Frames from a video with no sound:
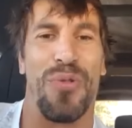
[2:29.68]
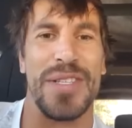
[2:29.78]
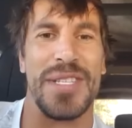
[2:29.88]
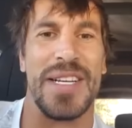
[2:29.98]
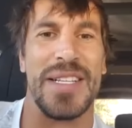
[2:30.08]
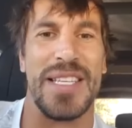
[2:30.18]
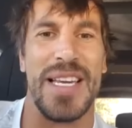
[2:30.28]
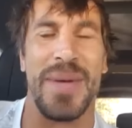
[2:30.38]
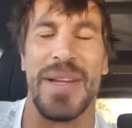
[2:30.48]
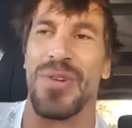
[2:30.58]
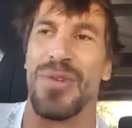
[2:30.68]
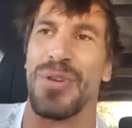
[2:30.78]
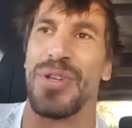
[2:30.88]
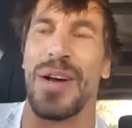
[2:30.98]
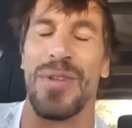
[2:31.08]
your friends in the team, and you
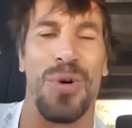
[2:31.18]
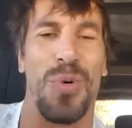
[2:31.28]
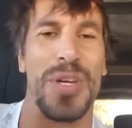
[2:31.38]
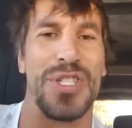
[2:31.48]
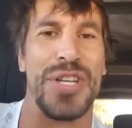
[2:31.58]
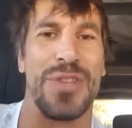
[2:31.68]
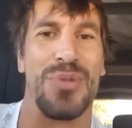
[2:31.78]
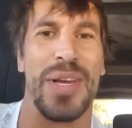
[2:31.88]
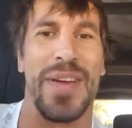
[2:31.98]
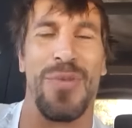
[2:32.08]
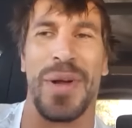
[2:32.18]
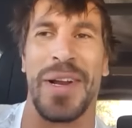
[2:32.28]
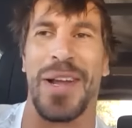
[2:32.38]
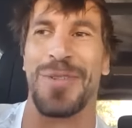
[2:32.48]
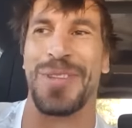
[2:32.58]
you don't always chat to
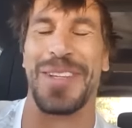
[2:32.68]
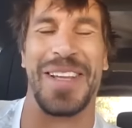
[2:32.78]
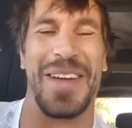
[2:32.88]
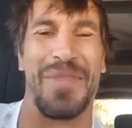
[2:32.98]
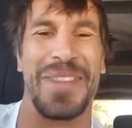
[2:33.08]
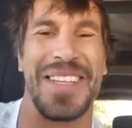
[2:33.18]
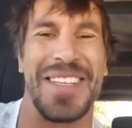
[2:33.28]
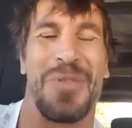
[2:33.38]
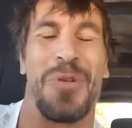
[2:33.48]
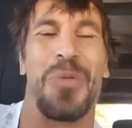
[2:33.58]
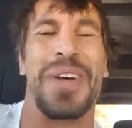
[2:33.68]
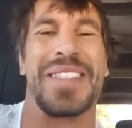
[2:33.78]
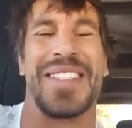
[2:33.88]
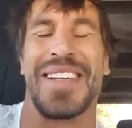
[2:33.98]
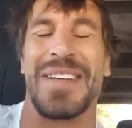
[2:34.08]
everyone. Oh, everyone doesn't
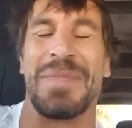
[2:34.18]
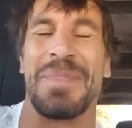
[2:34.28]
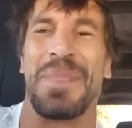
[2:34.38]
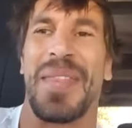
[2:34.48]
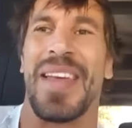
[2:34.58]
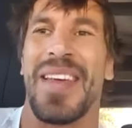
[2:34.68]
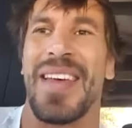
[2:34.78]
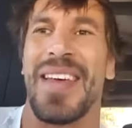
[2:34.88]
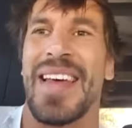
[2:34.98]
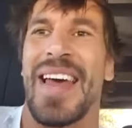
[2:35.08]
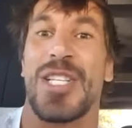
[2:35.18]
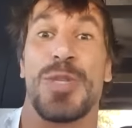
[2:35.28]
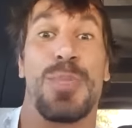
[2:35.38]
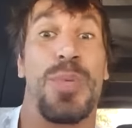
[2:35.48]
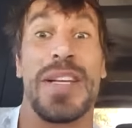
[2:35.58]
always um,
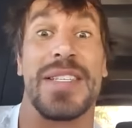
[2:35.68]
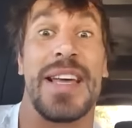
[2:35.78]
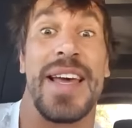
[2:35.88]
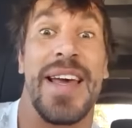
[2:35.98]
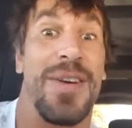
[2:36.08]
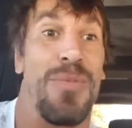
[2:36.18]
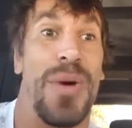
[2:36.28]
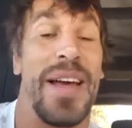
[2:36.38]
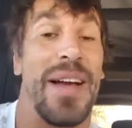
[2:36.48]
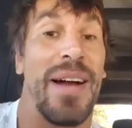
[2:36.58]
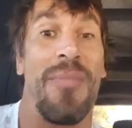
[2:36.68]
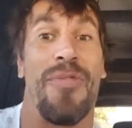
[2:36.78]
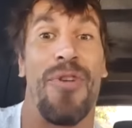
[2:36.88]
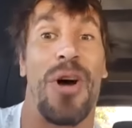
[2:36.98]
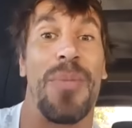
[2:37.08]
express their where they come
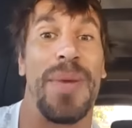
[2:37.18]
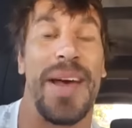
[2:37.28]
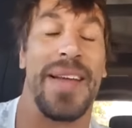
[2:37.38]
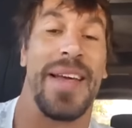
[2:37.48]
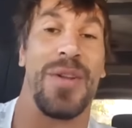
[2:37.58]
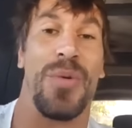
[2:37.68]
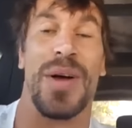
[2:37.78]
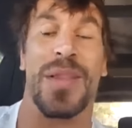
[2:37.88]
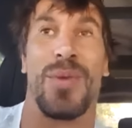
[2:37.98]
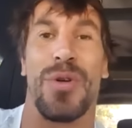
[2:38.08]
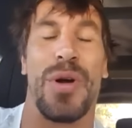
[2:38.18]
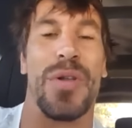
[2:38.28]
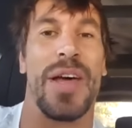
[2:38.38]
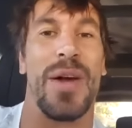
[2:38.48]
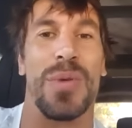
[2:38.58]
from and and what what
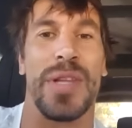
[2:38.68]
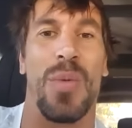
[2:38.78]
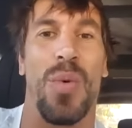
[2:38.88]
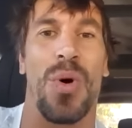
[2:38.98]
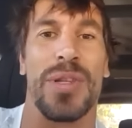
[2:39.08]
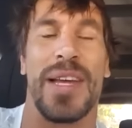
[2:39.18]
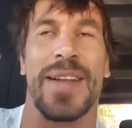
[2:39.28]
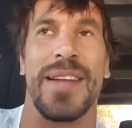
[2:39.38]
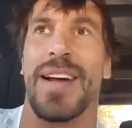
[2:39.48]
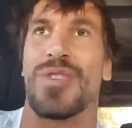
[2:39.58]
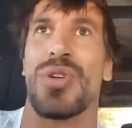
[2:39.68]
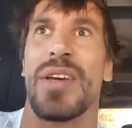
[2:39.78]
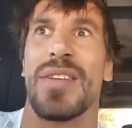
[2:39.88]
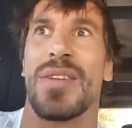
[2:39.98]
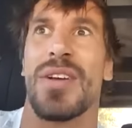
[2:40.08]
road they they walked. And yeah, to
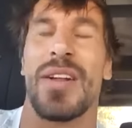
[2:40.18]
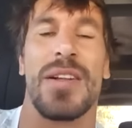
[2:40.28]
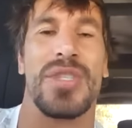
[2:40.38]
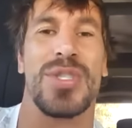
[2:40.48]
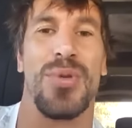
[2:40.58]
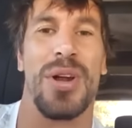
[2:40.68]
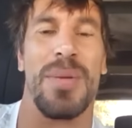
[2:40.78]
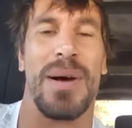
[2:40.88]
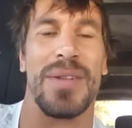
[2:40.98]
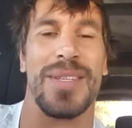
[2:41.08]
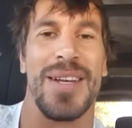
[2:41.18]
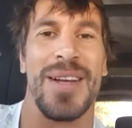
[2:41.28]
hear Kurt-Lee's story about